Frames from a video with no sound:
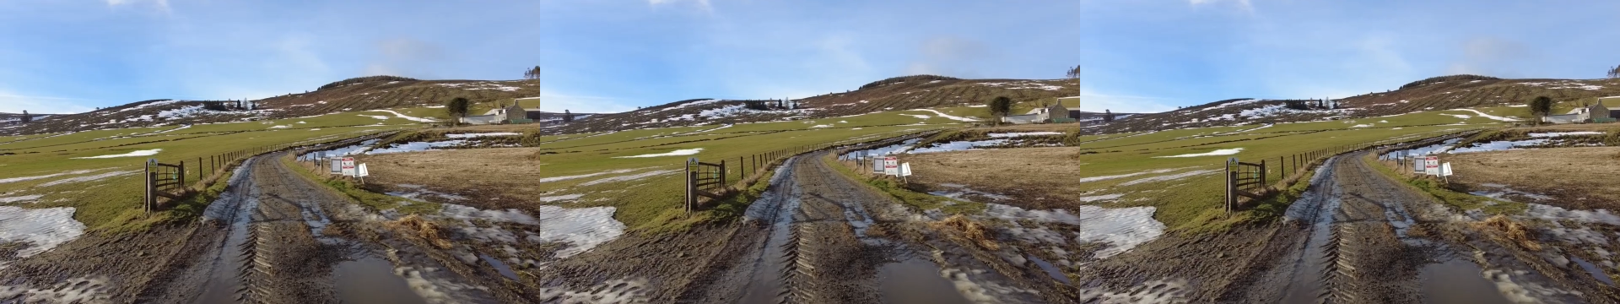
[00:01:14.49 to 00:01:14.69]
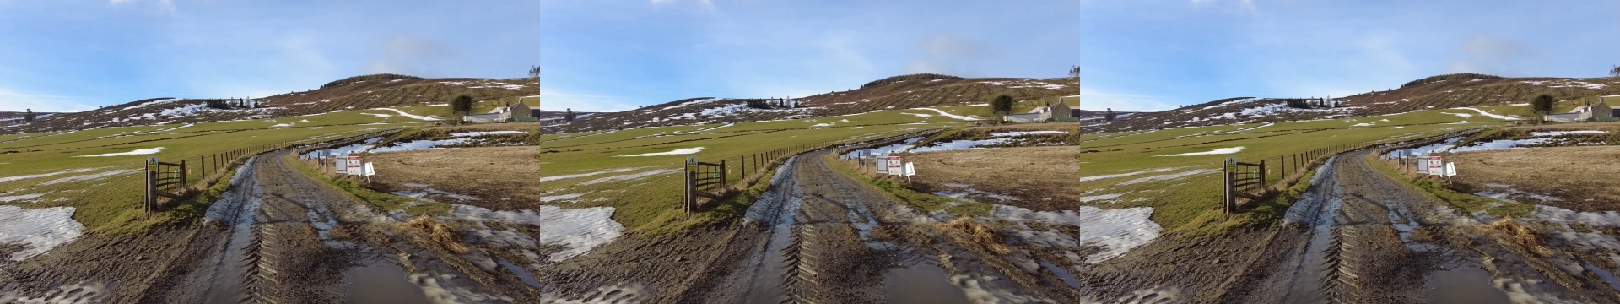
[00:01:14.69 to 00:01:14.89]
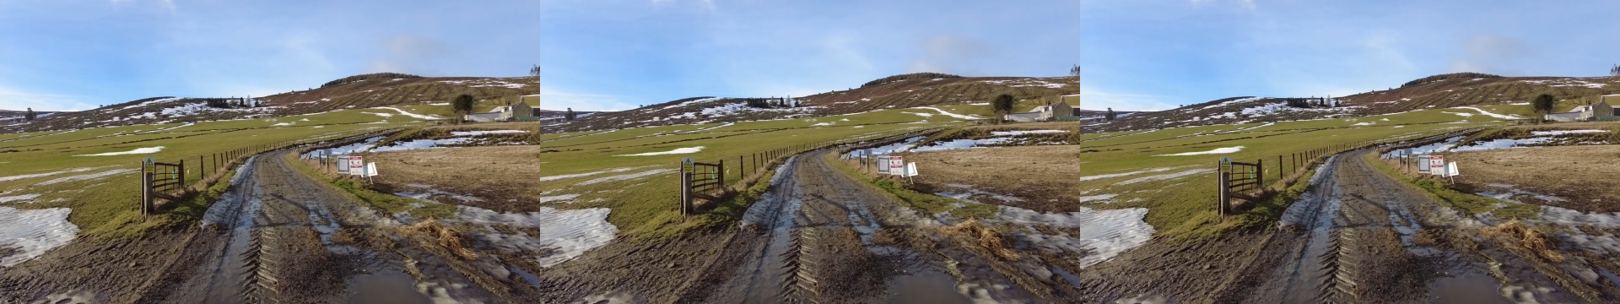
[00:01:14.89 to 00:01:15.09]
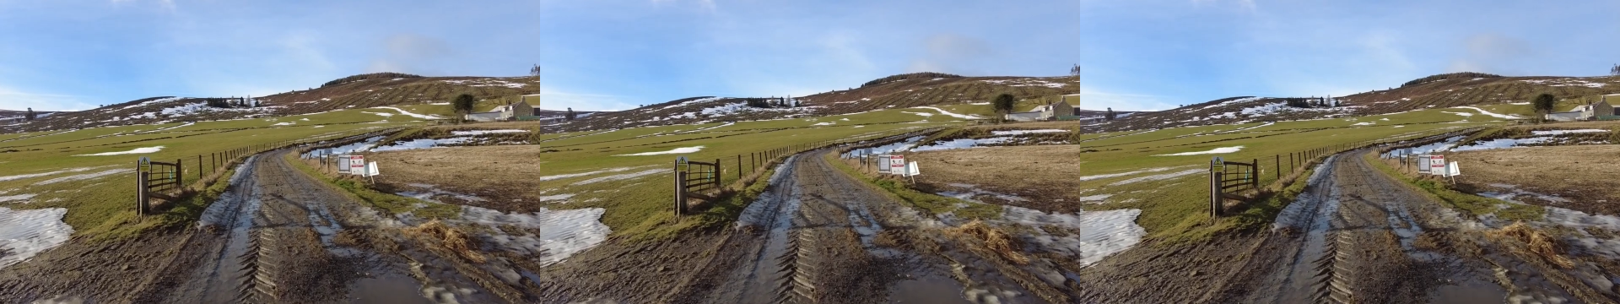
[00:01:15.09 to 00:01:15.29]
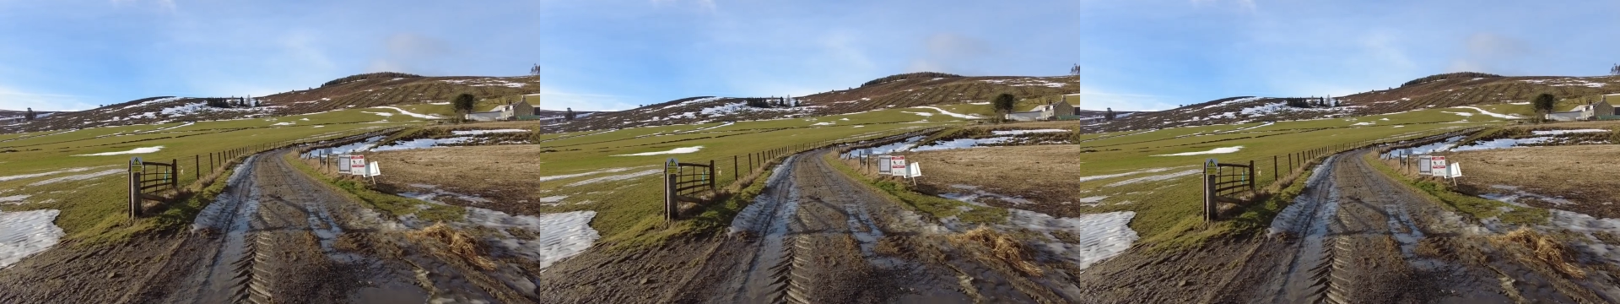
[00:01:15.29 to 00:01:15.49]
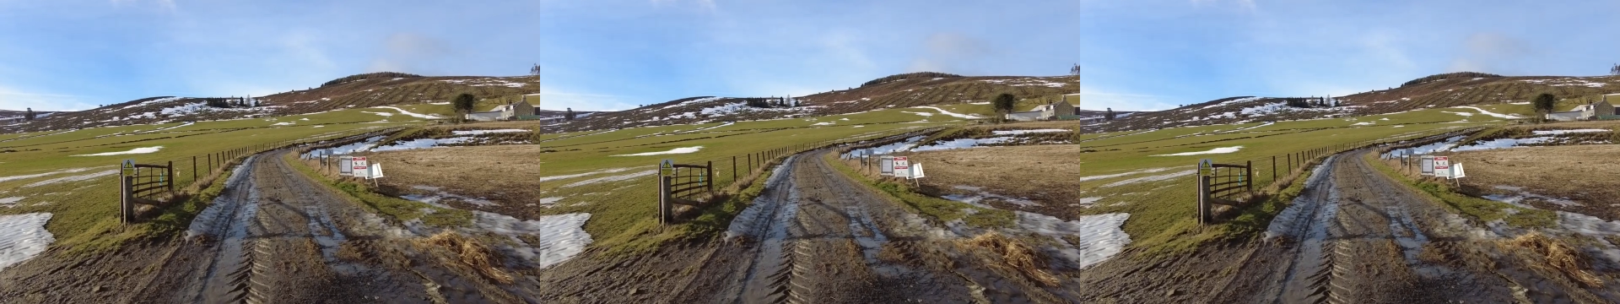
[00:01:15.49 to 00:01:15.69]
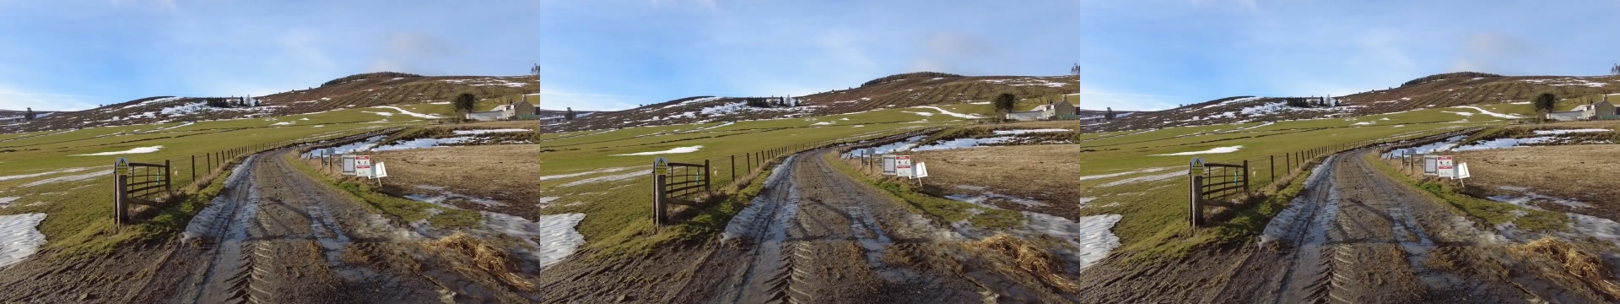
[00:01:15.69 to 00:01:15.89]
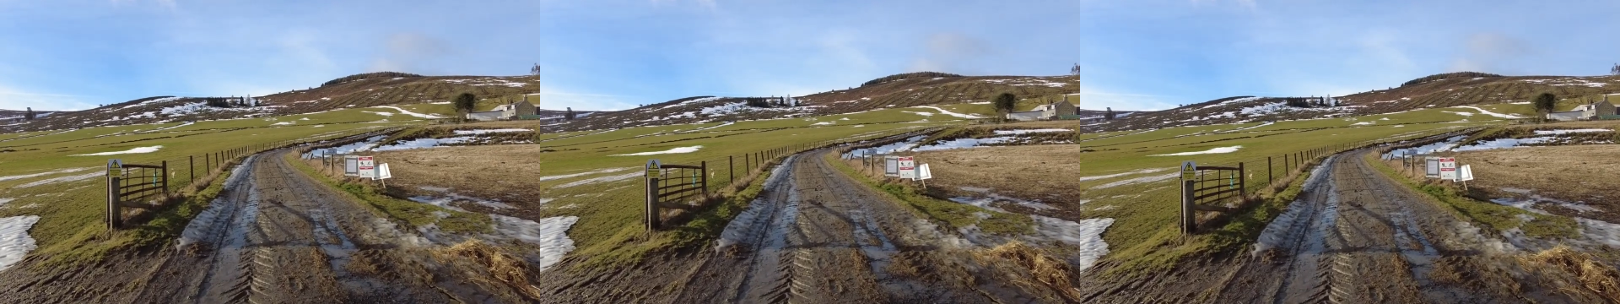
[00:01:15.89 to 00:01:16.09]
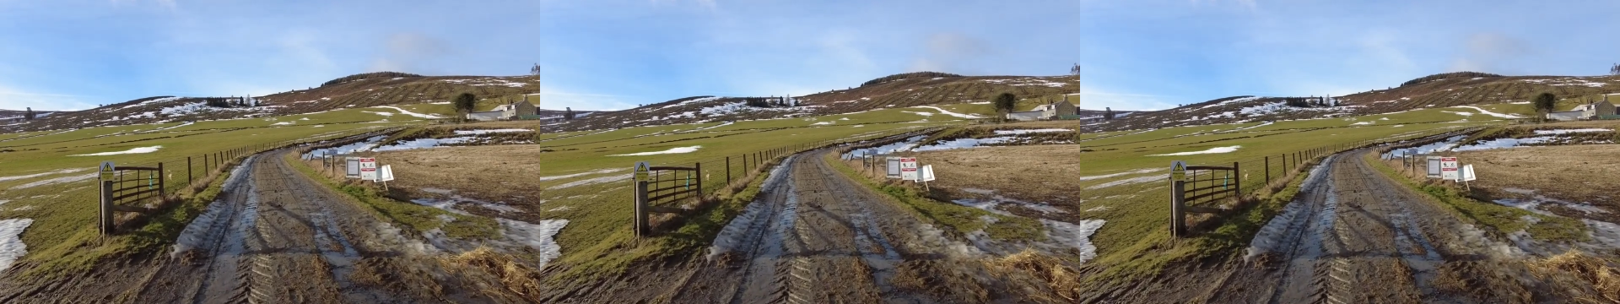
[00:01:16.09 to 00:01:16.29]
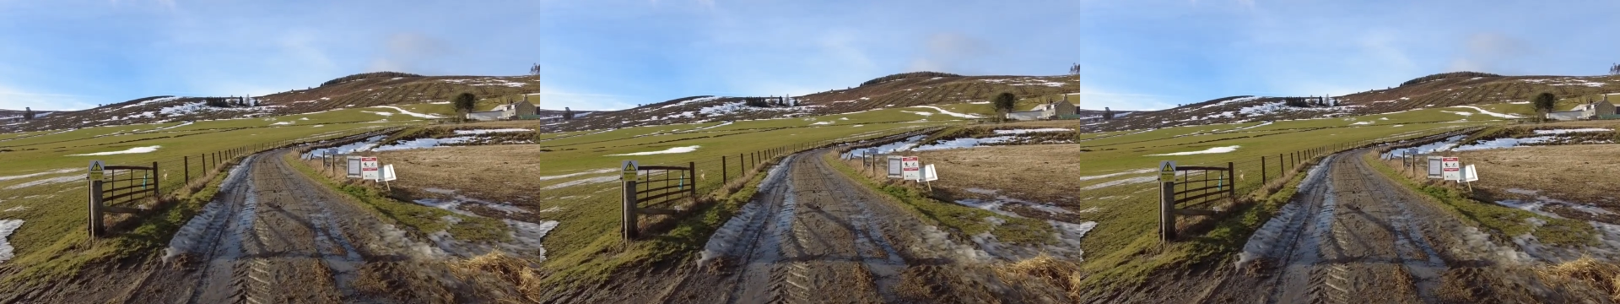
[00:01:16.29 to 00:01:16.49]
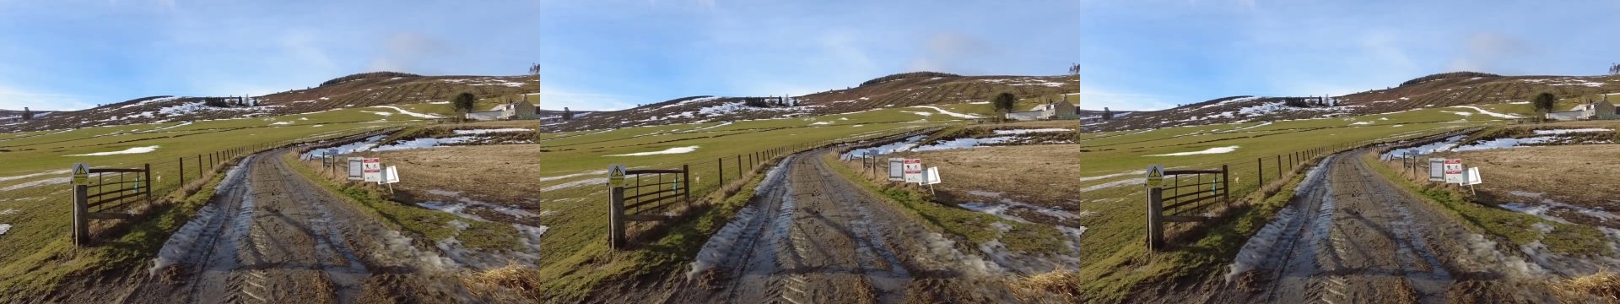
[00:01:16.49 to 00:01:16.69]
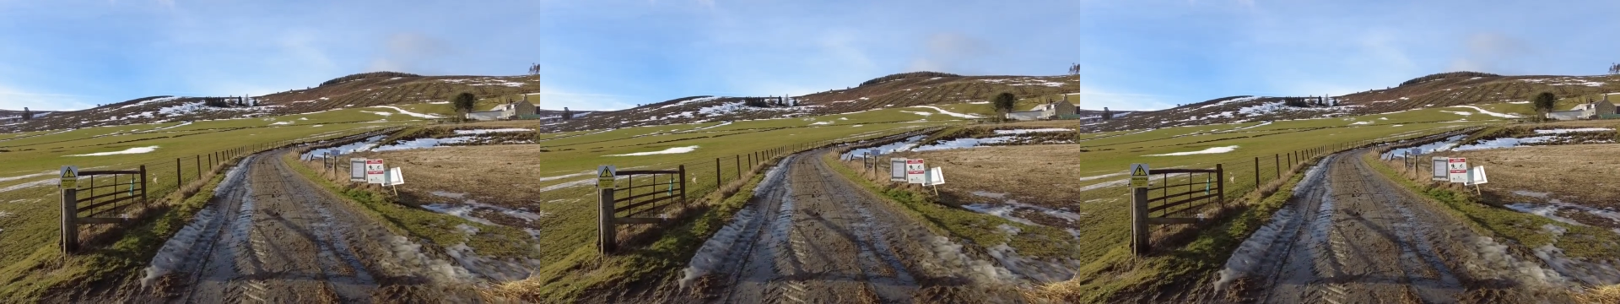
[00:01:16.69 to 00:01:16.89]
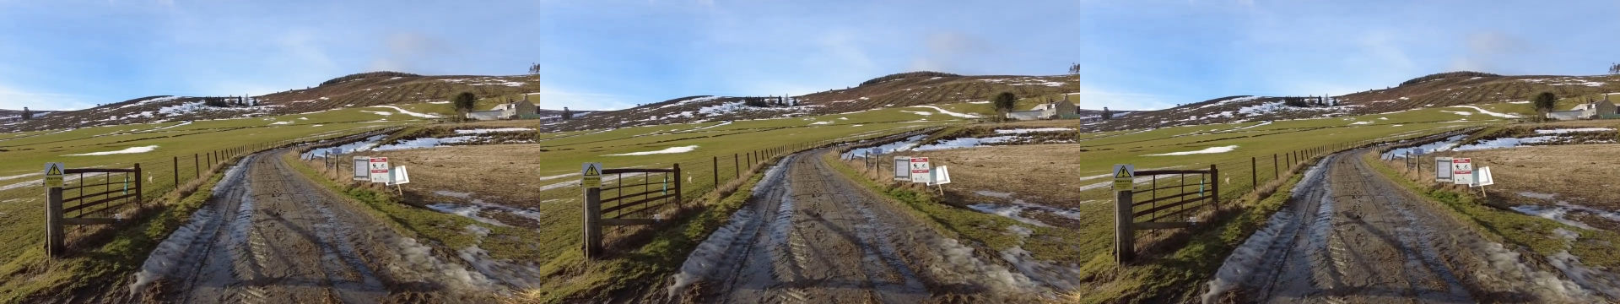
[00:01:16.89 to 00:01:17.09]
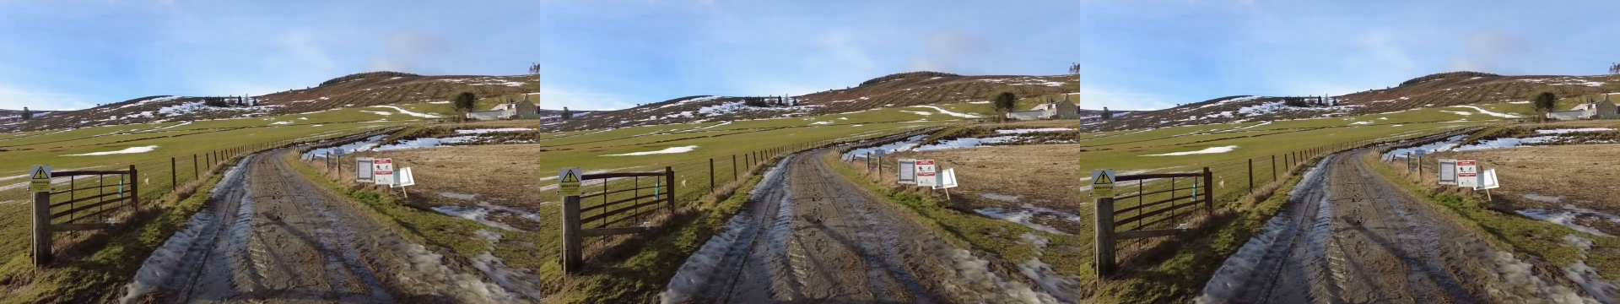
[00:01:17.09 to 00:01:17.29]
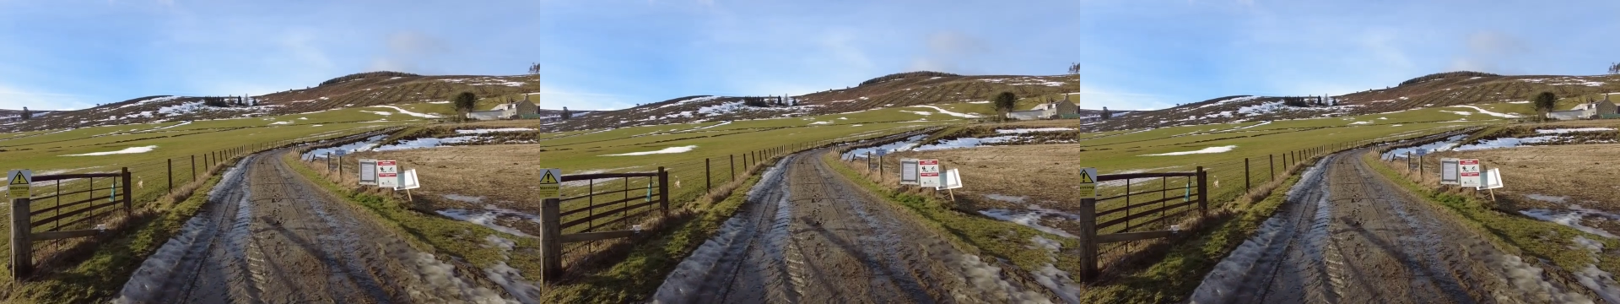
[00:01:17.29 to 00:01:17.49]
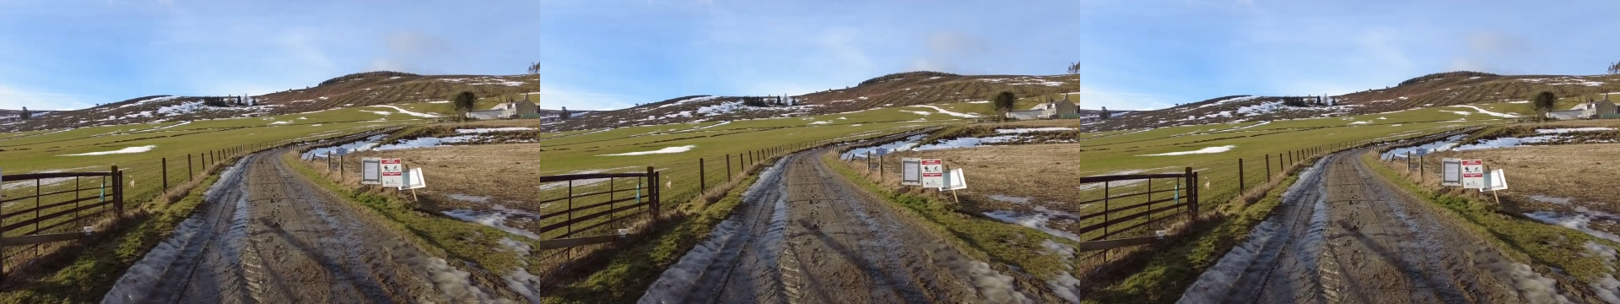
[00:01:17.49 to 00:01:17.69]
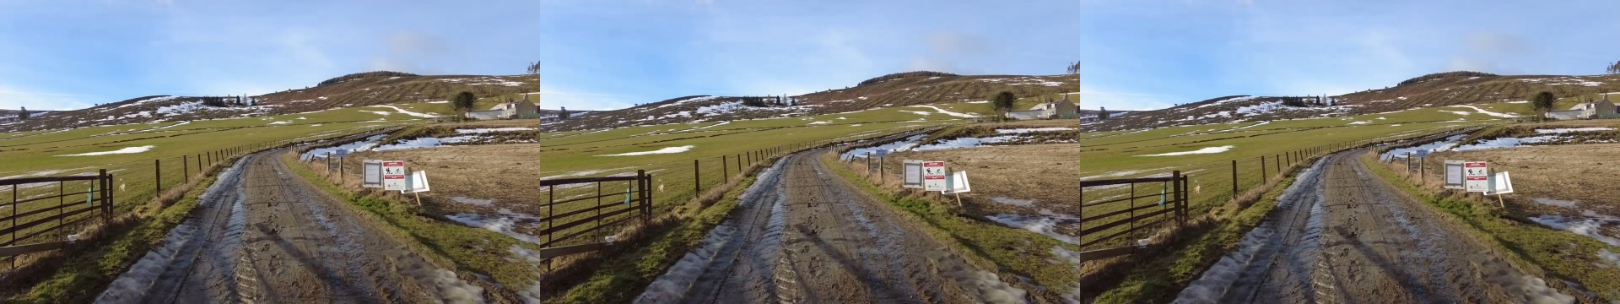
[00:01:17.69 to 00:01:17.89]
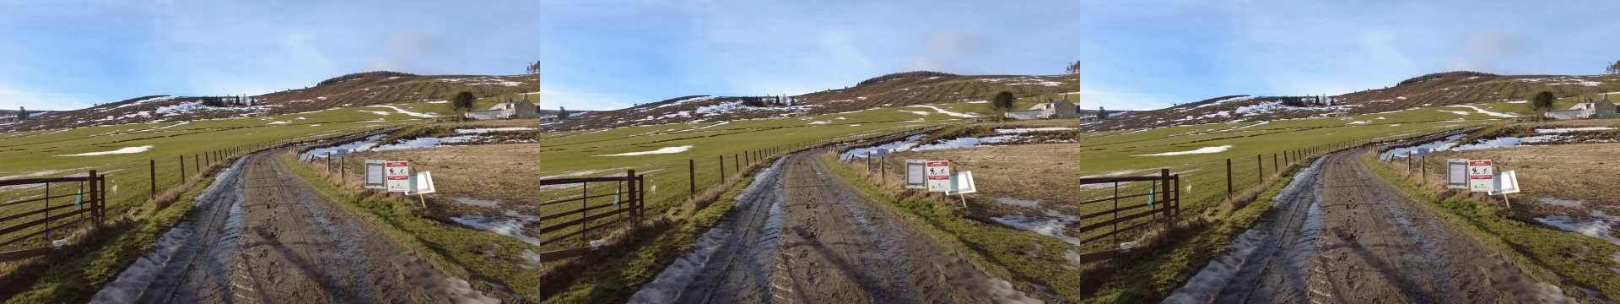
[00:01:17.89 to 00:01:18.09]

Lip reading: No face is visible, so there are no lips to read.